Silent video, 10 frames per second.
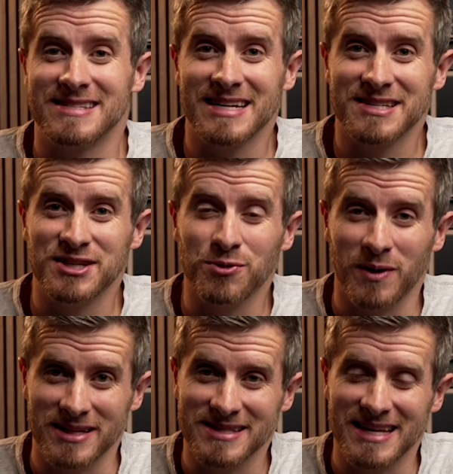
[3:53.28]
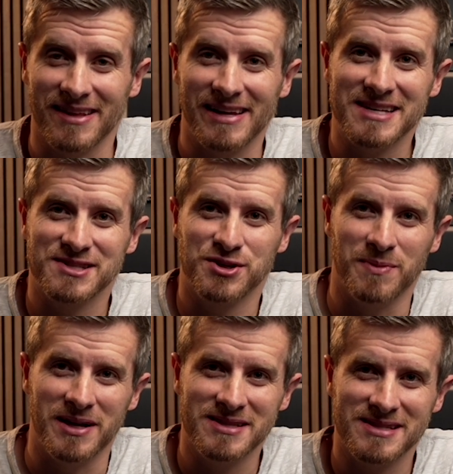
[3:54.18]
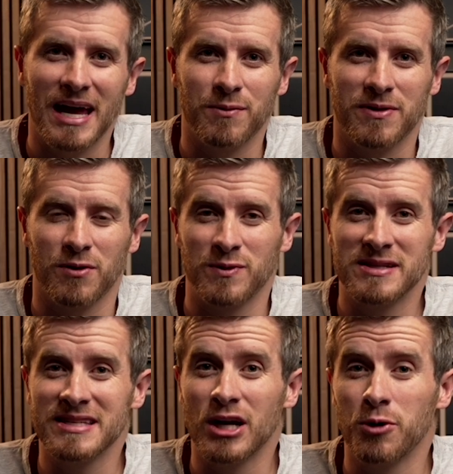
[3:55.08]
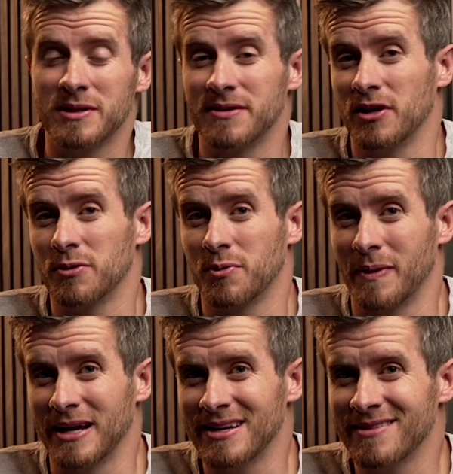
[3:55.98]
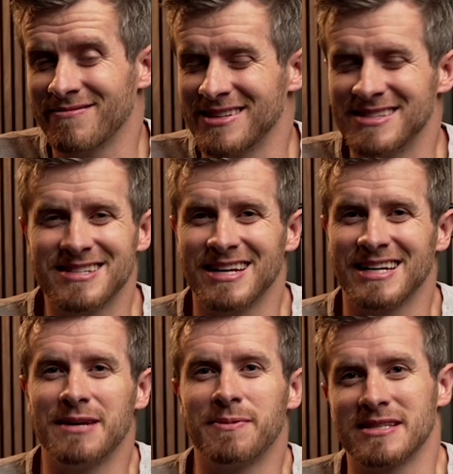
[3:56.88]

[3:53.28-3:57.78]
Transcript: six new ones in the last two months. And with our recently opened developer beta, this is going to keep